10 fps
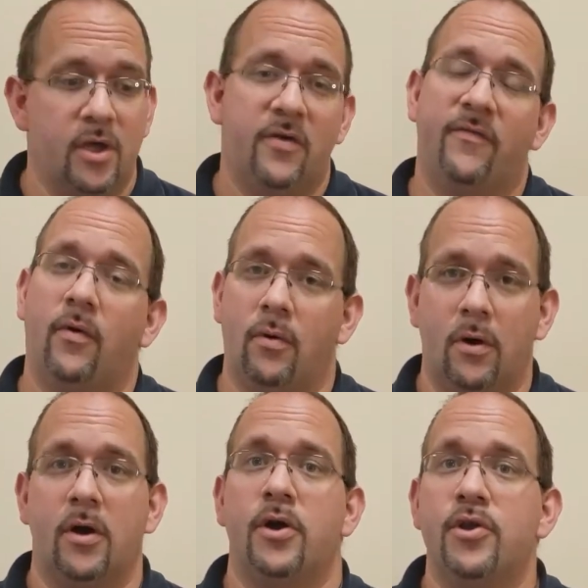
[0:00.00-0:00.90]

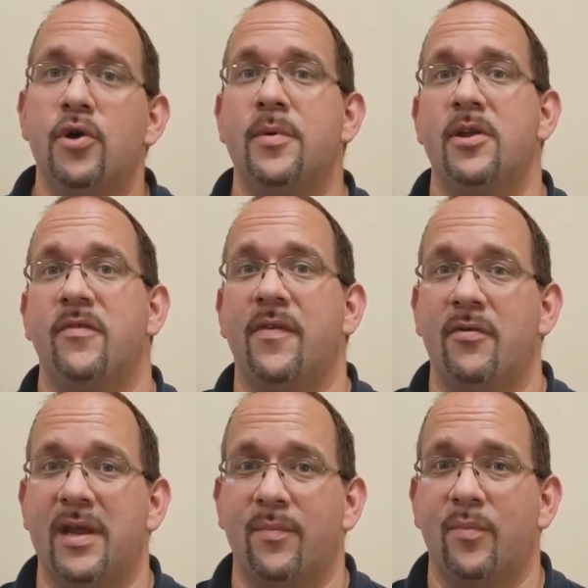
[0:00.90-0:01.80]
for tuba and
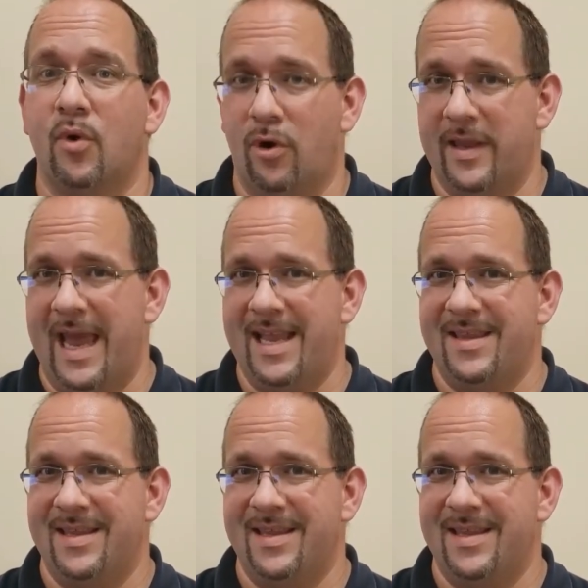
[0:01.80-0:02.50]
euphonium quartet.